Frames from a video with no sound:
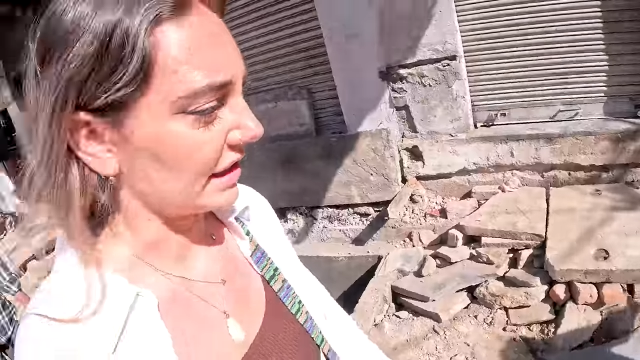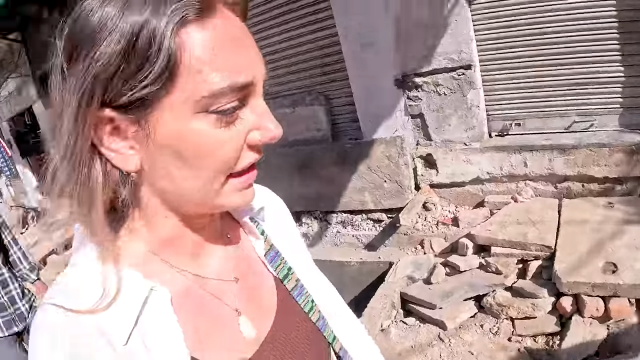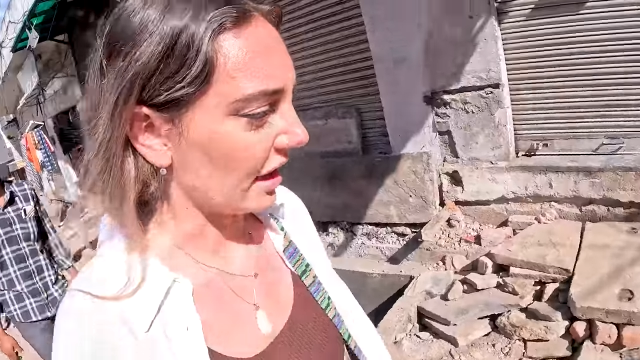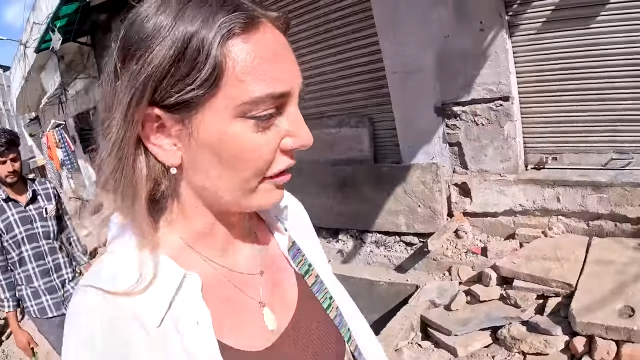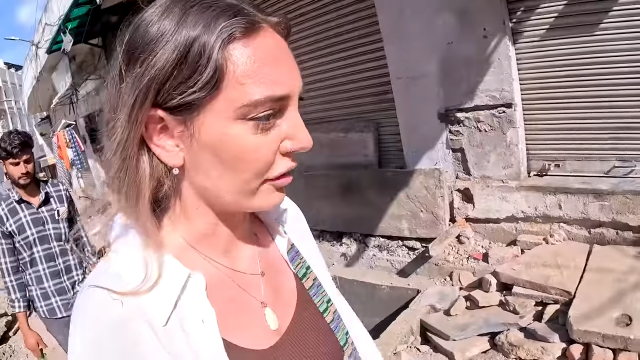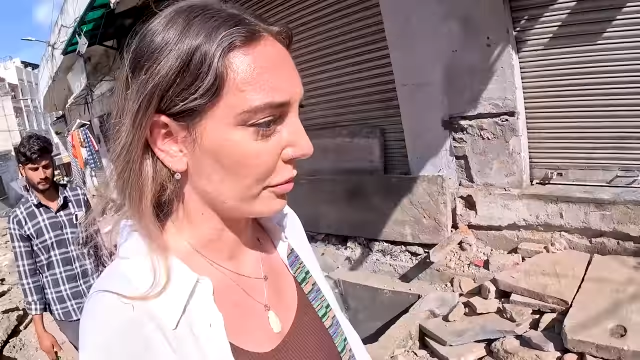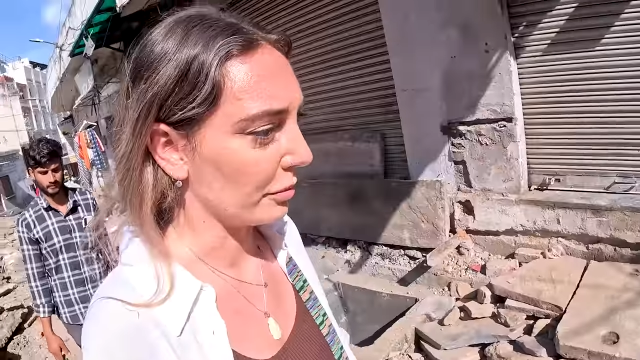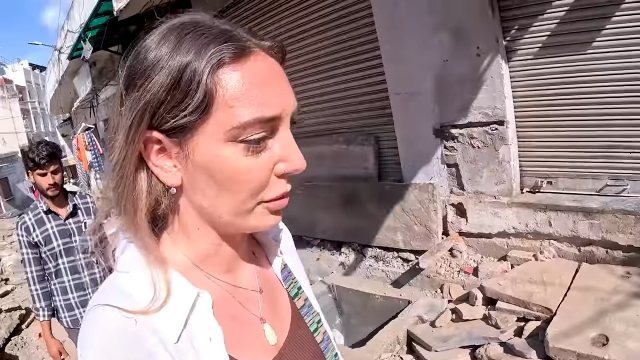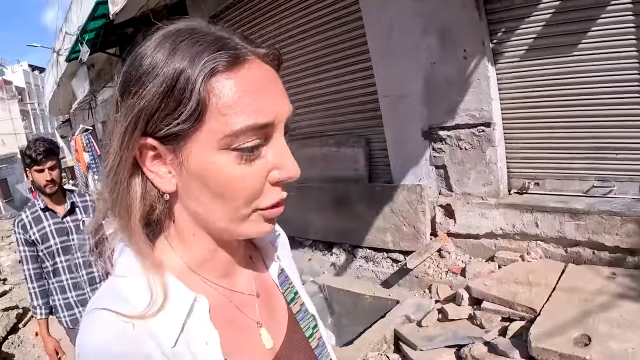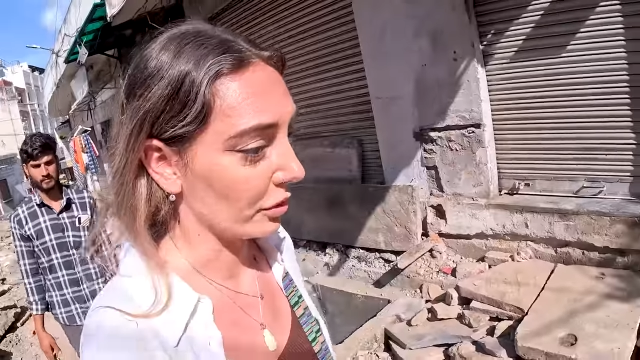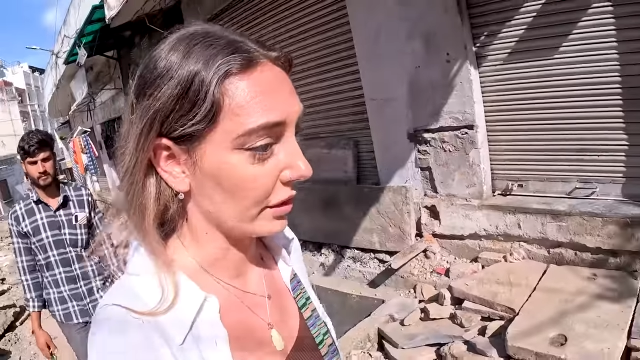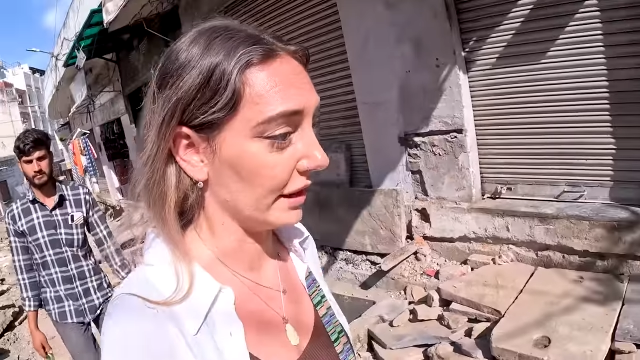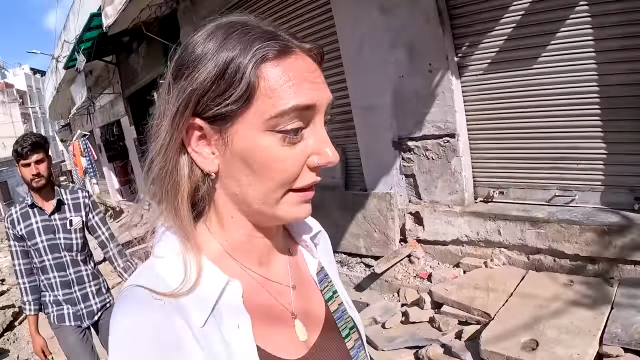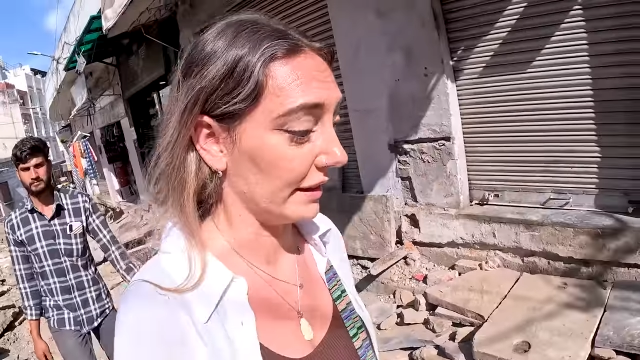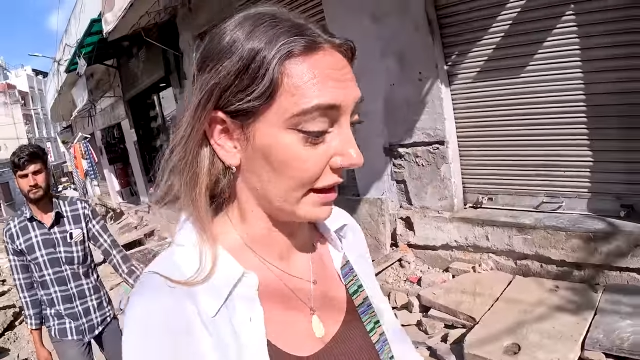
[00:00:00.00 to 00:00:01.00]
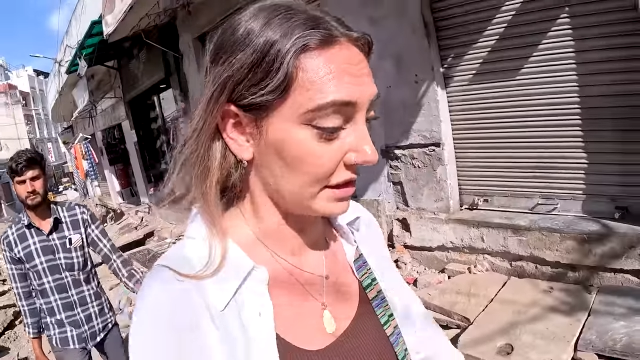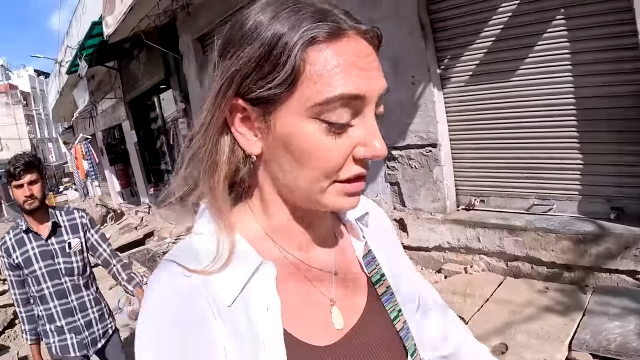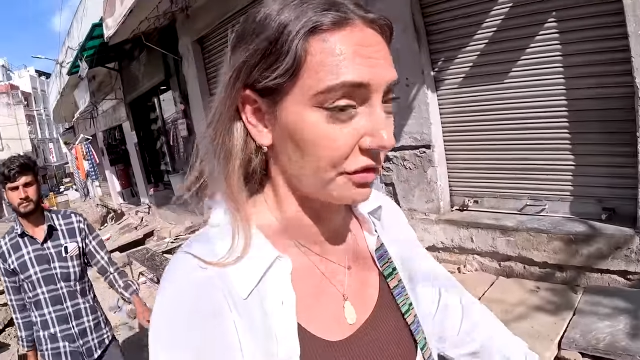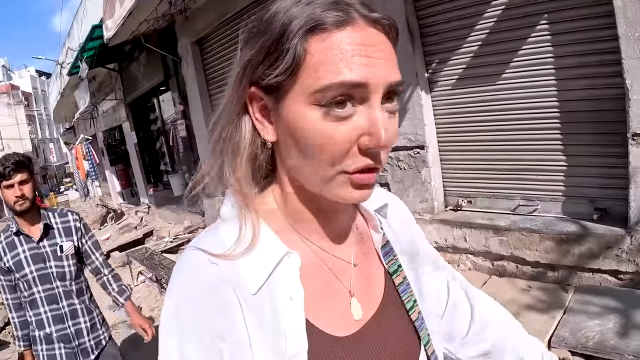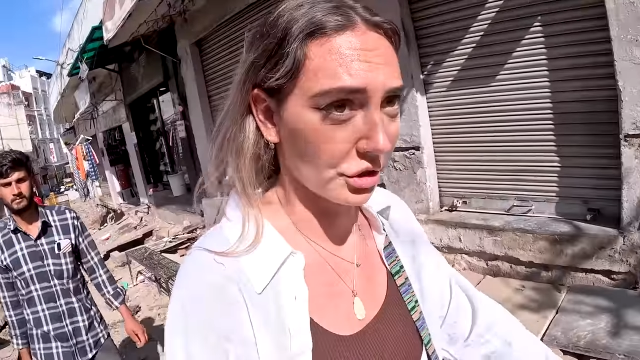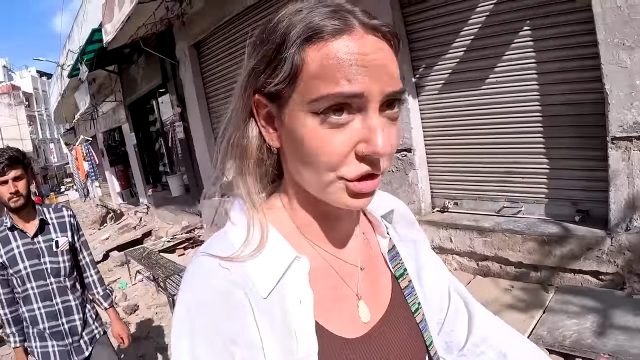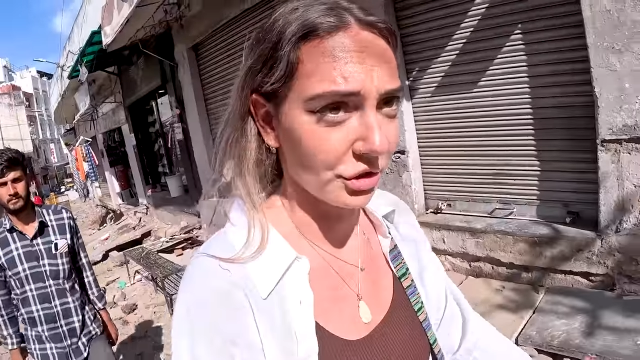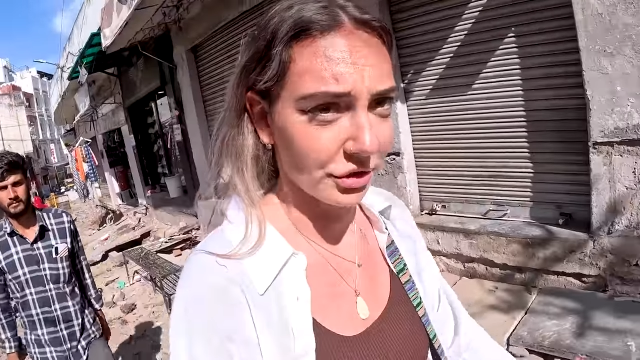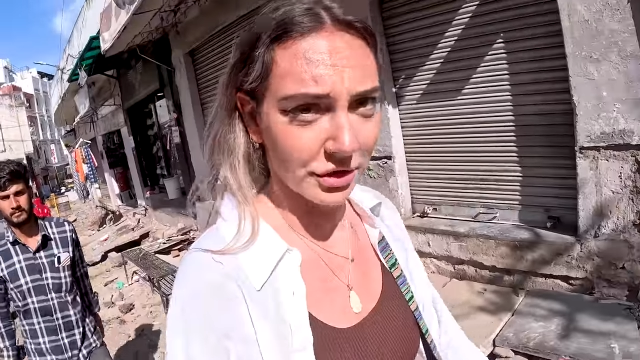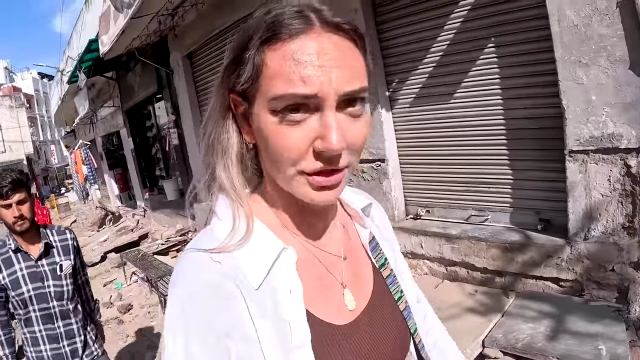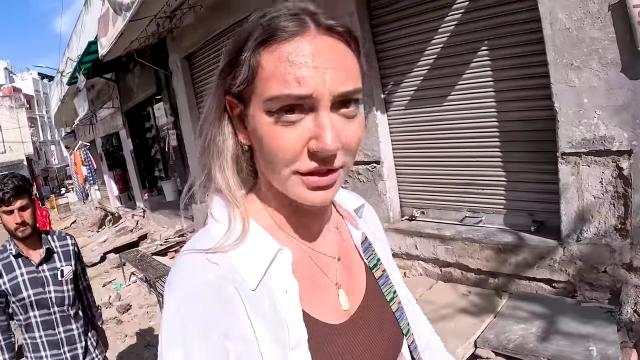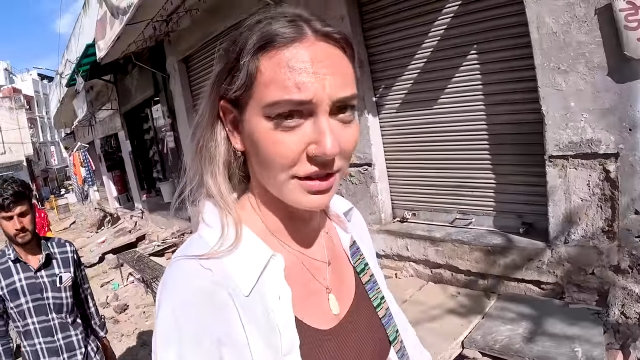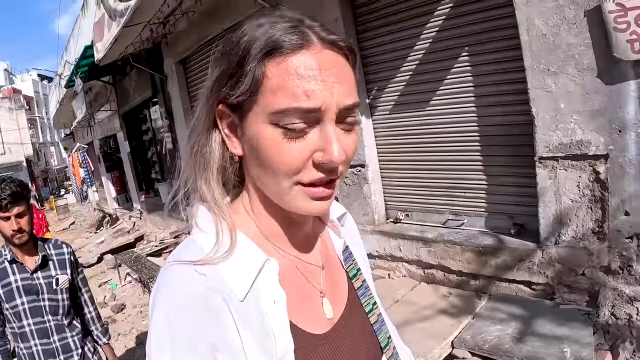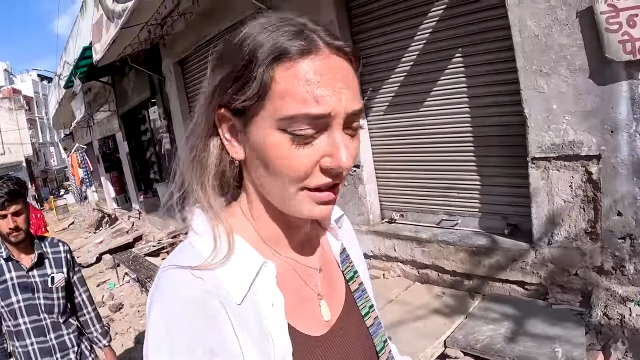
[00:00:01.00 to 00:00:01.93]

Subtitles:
it's never boring, that's for sure.